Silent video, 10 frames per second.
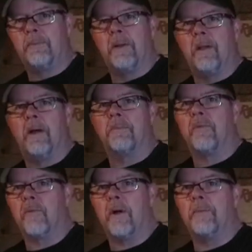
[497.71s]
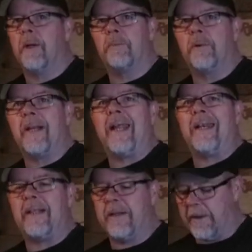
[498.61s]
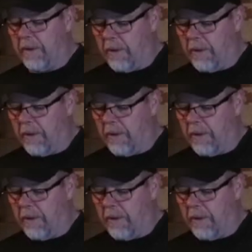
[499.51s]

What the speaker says: gonna be long before I'm not putting any in at